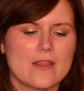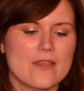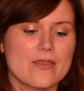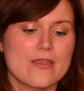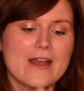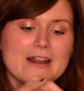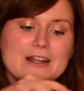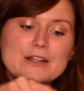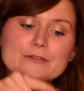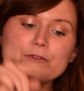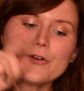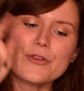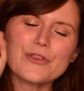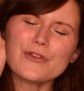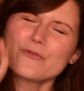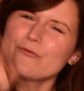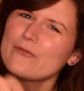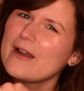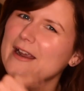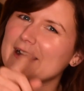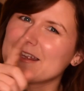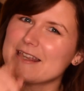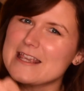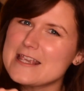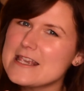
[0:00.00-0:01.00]
Then you've got the
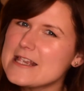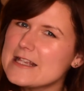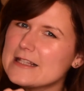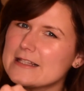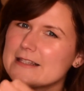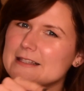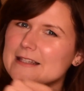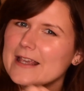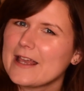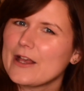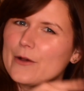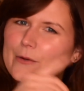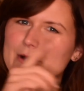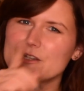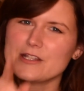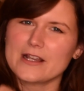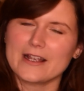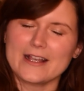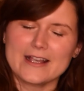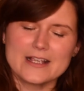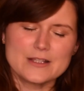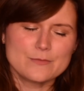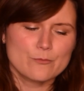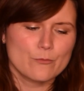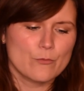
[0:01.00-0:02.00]
Rankine scale, which I
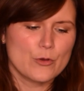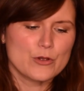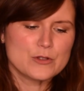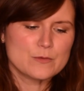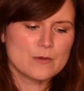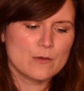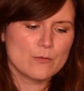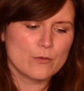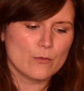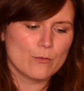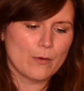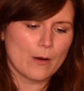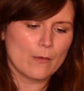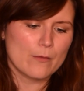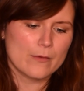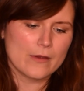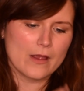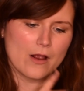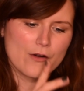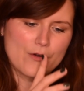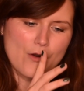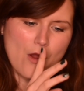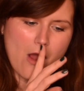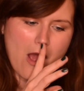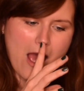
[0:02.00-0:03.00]
guess most people probably
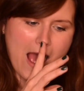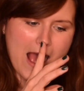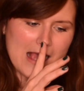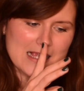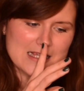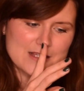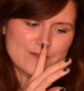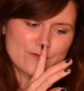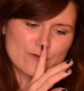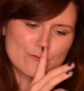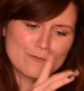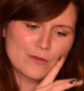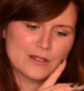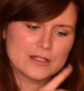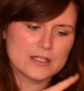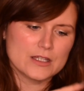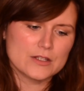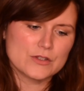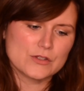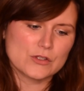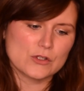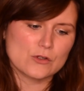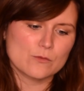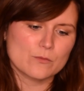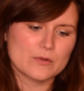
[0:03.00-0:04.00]
are not as familiar to,